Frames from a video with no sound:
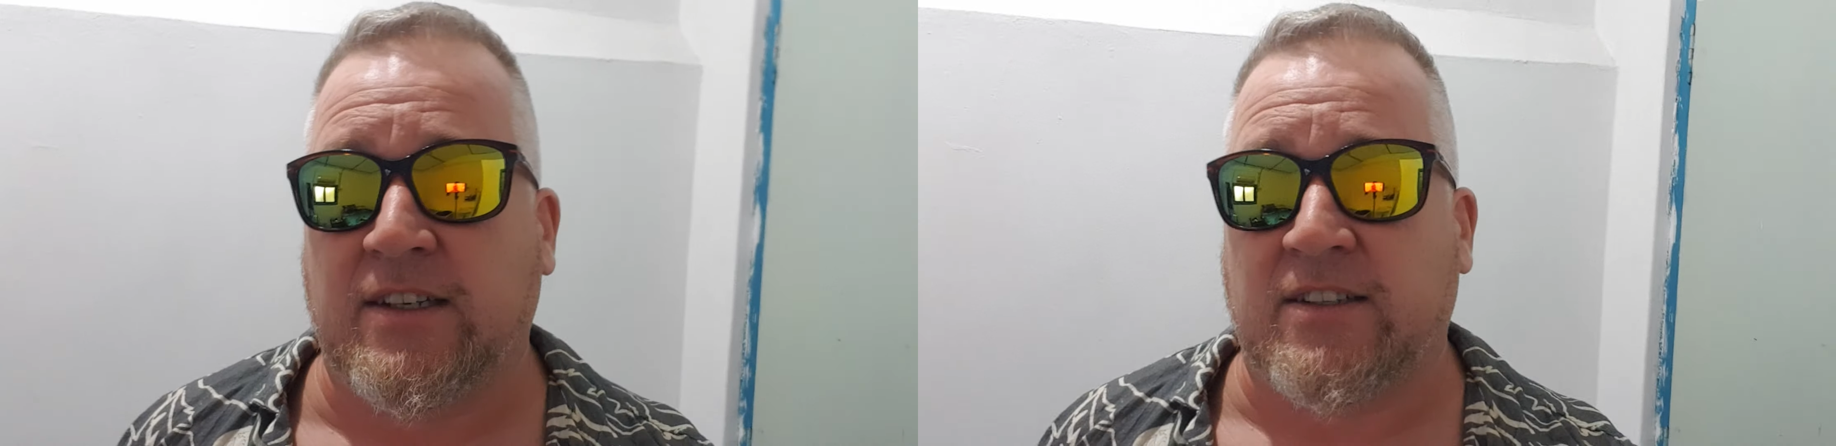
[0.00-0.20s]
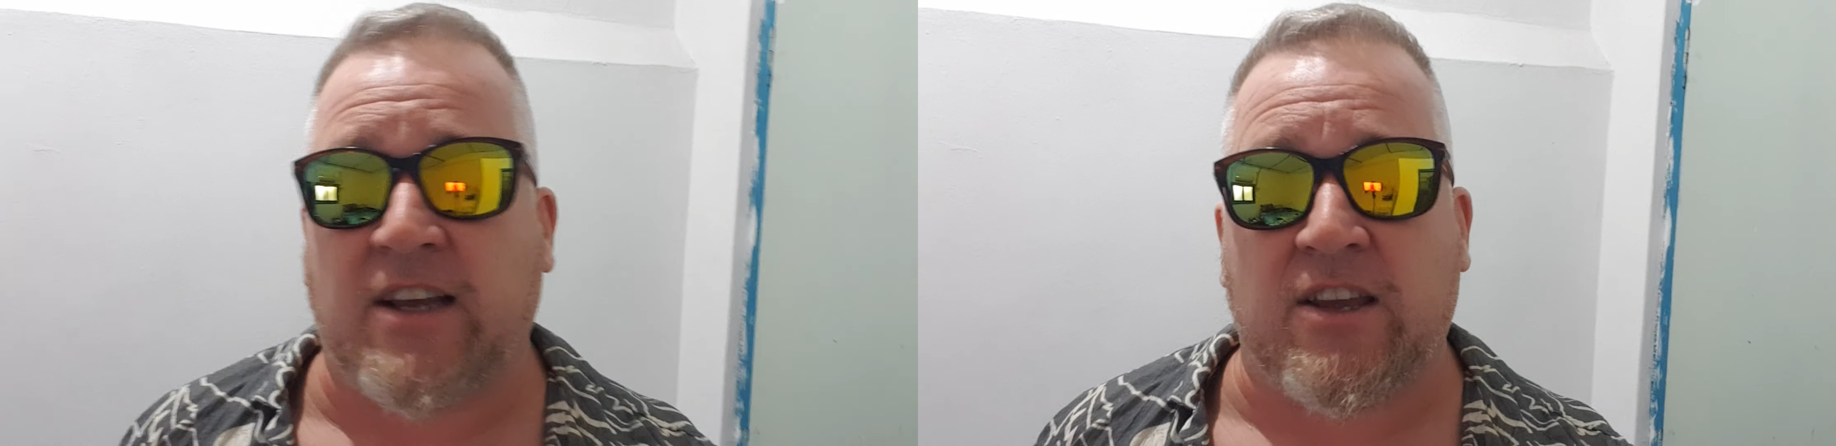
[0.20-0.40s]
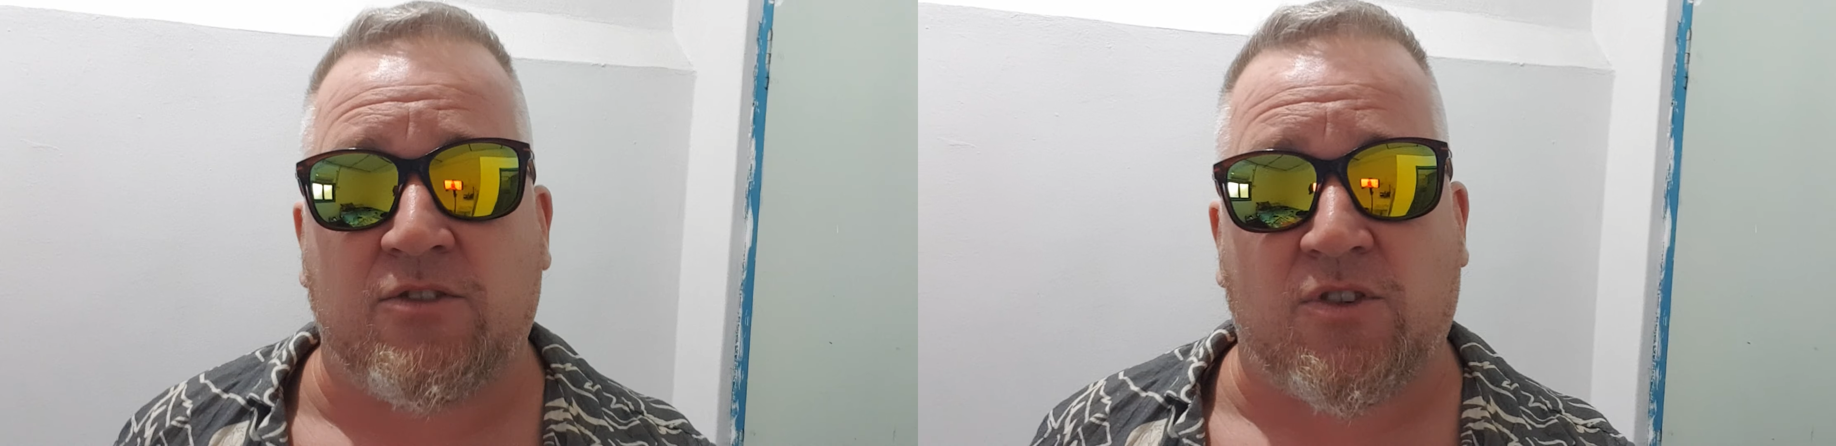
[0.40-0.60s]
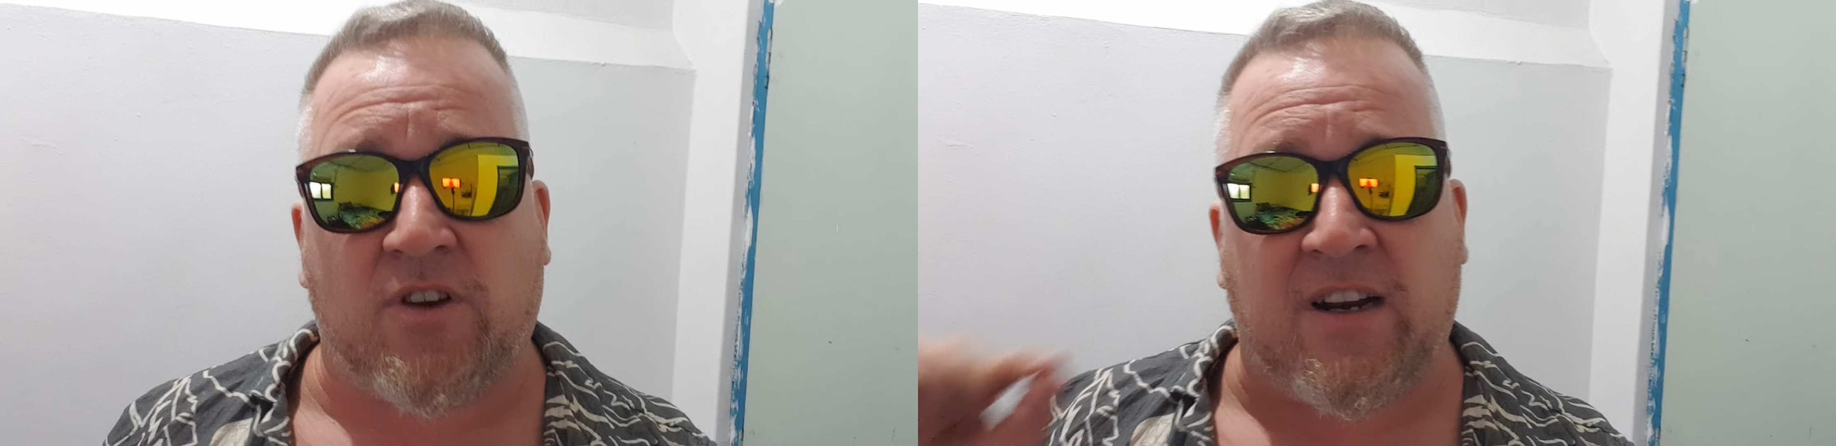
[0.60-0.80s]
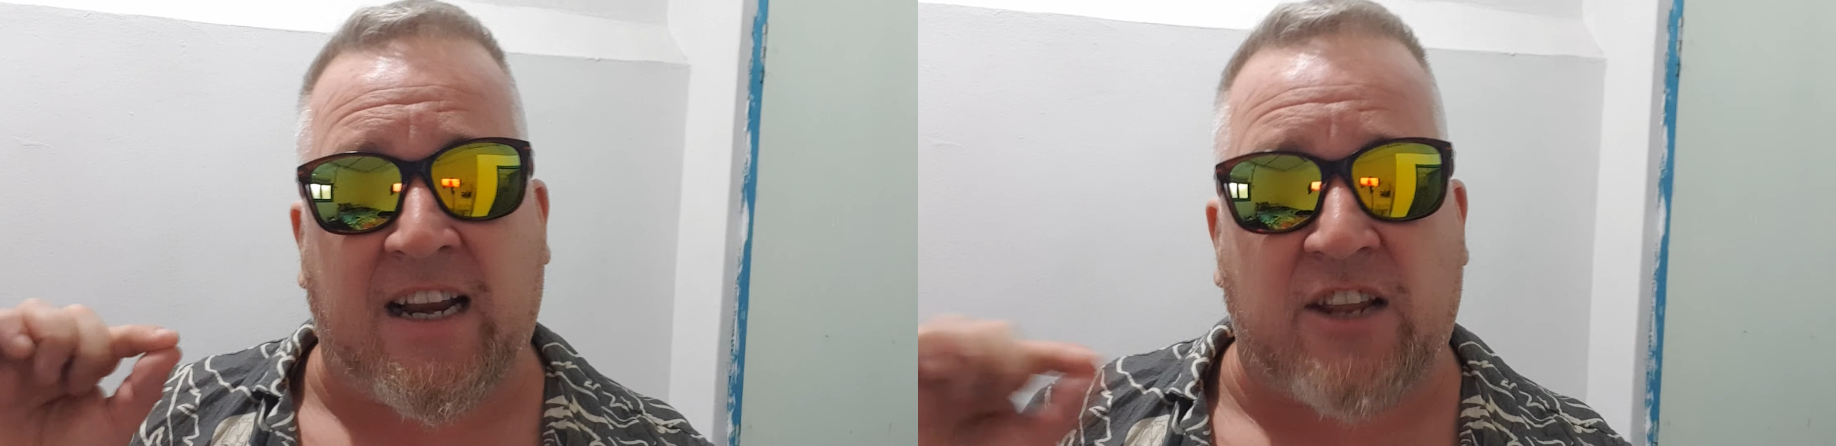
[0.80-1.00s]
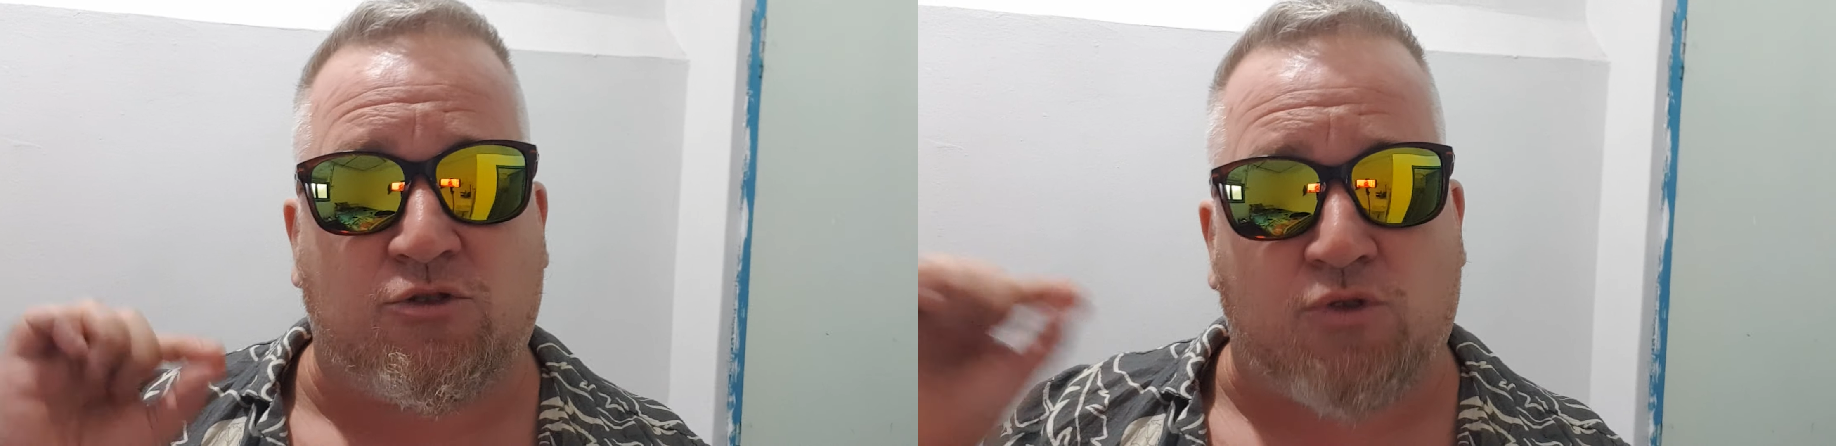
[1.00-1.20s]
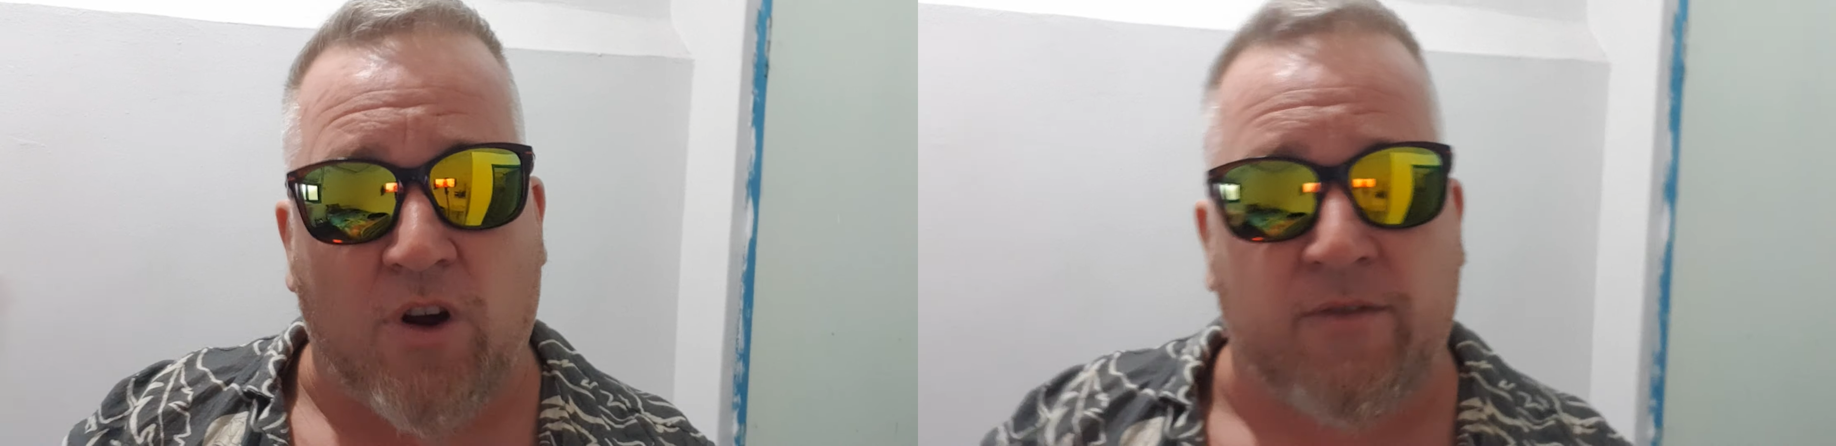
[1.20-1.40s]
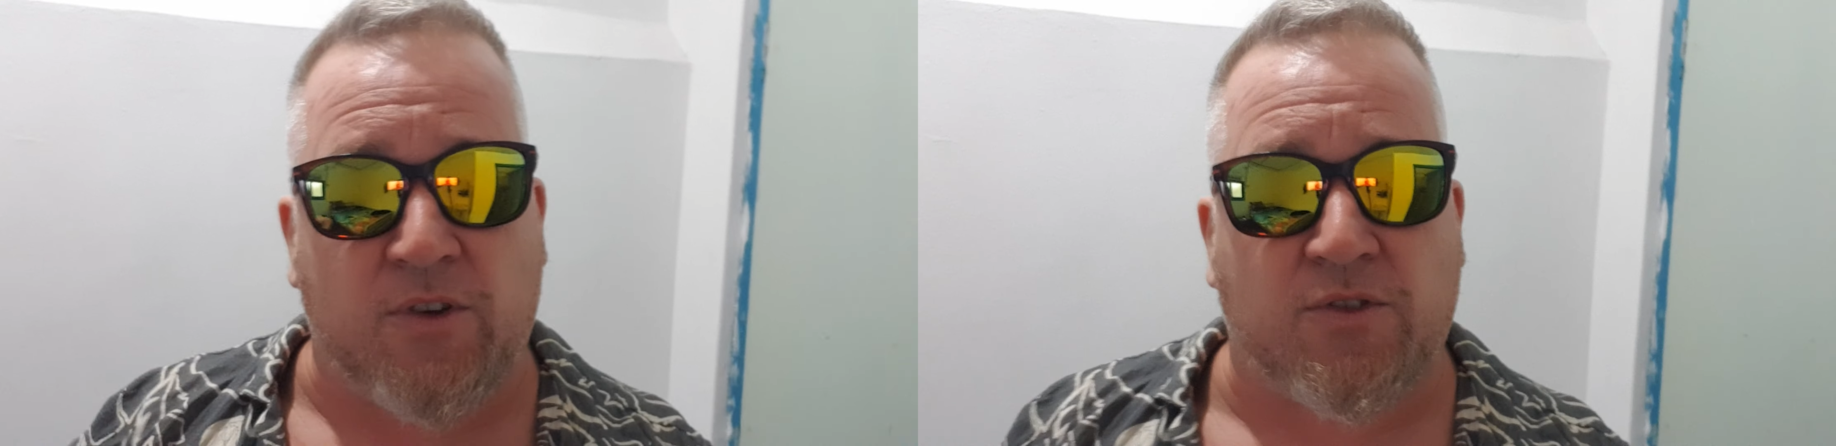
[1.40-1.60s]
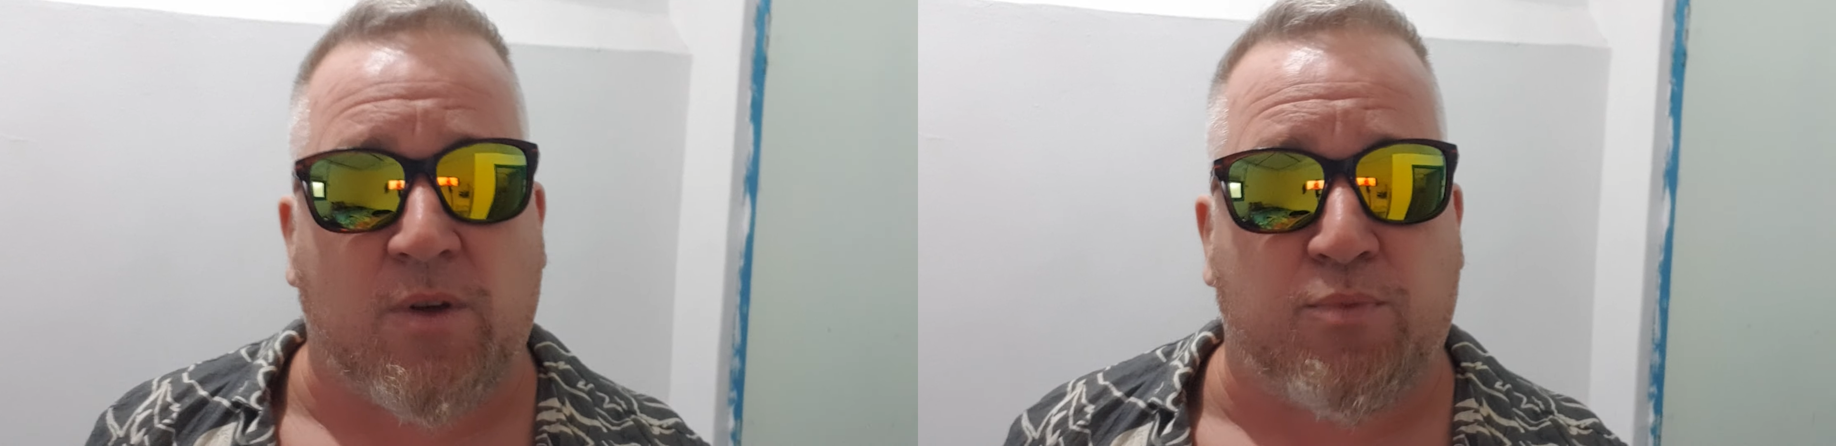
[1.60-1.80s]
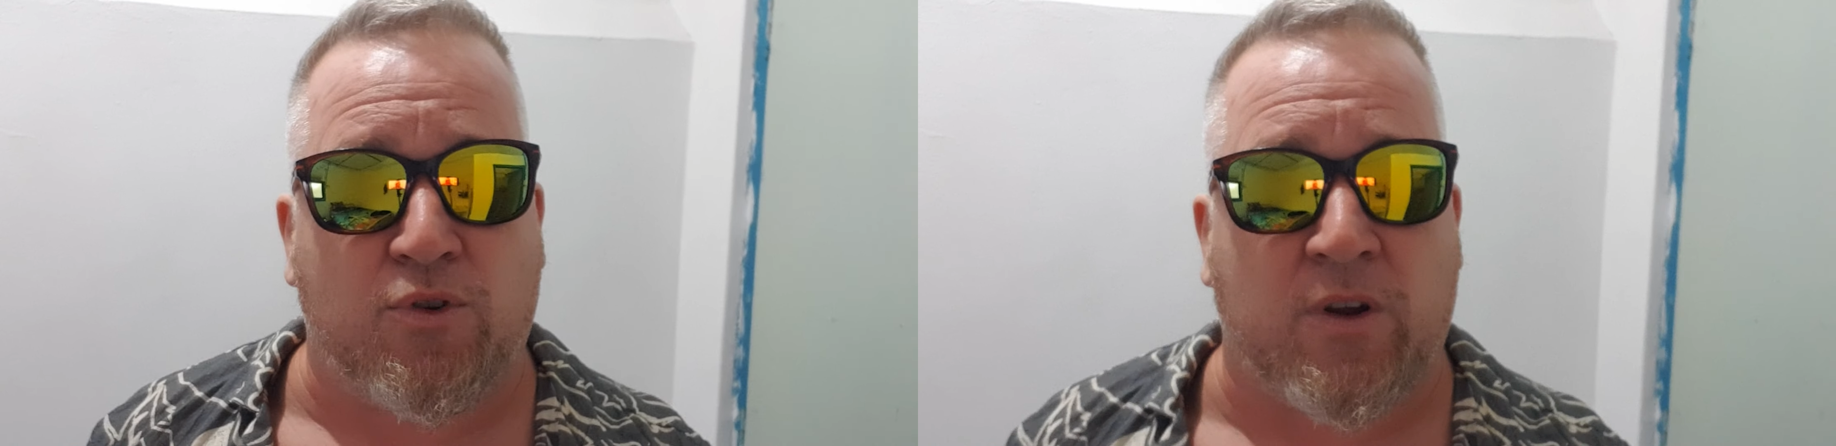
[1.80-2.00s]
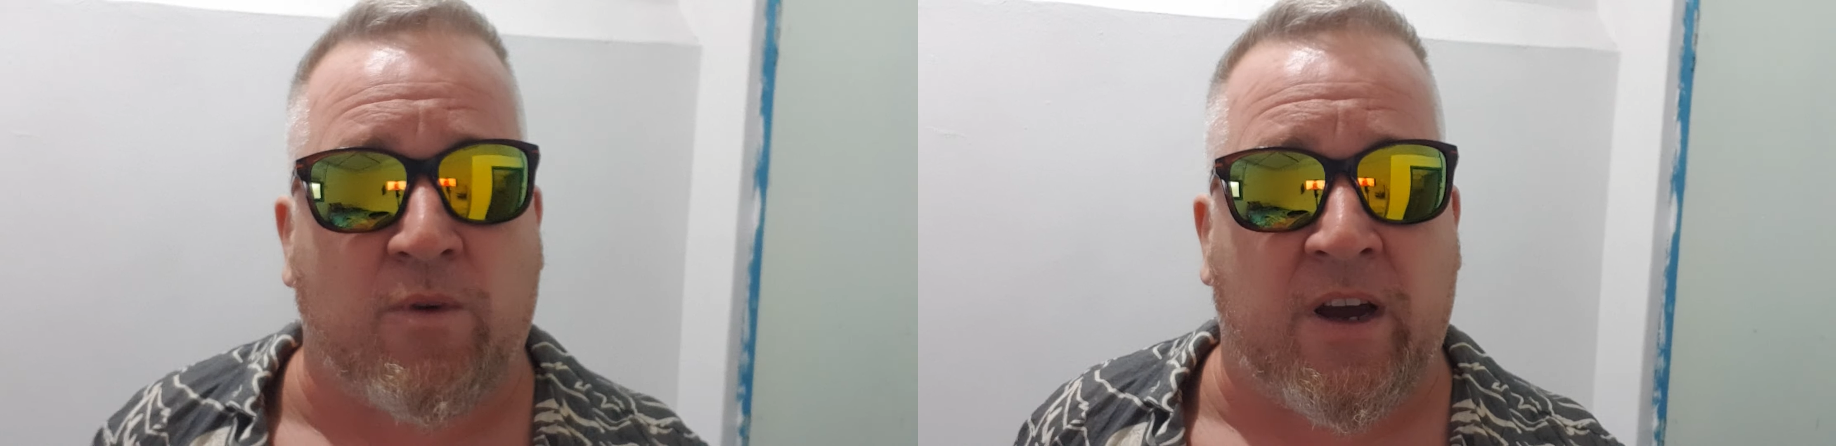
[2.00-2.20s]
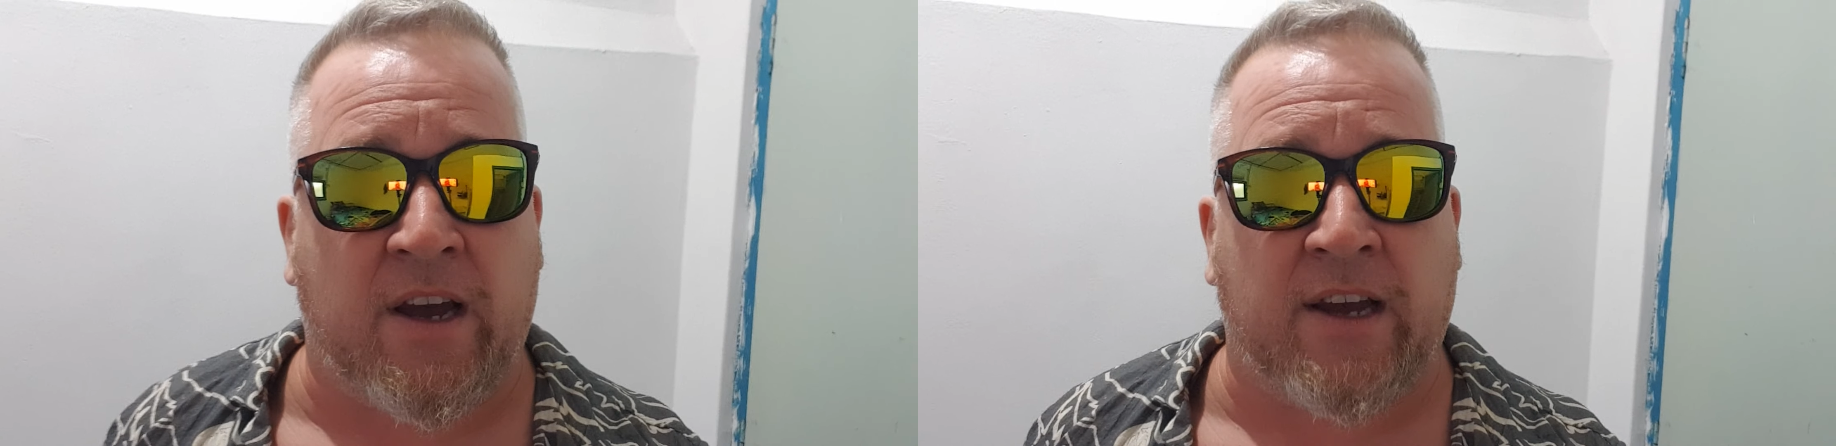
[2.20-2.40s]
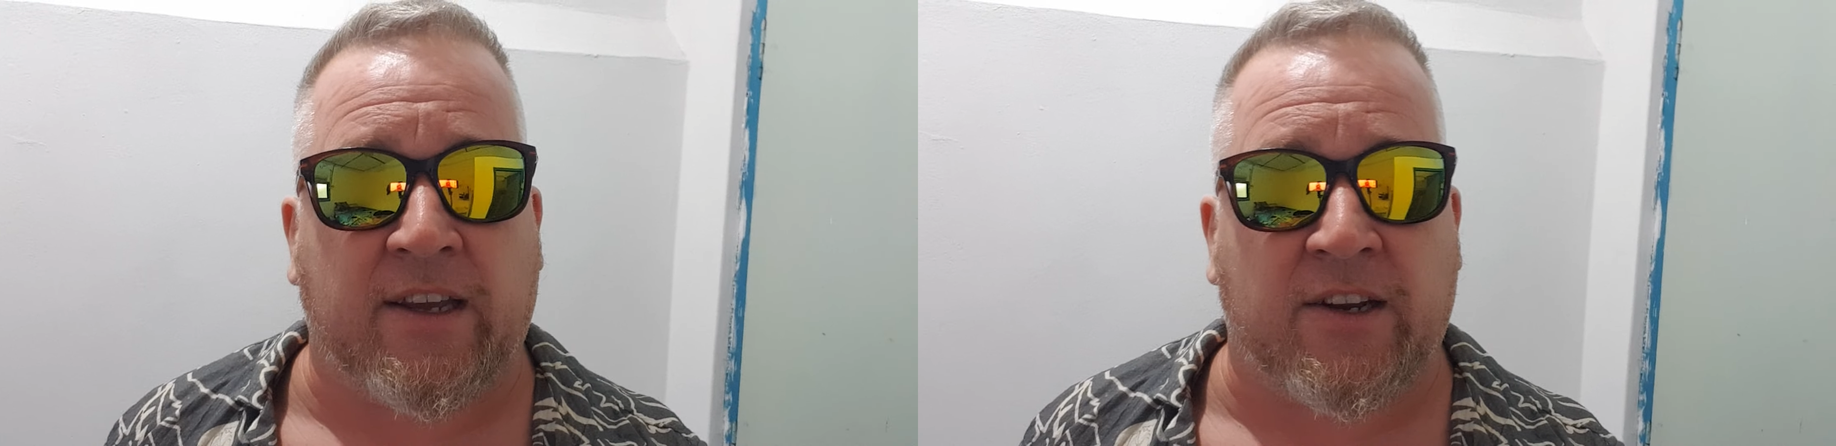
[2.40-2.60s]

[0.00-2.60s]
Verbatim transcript: Now you just got to let it drive you to the point where,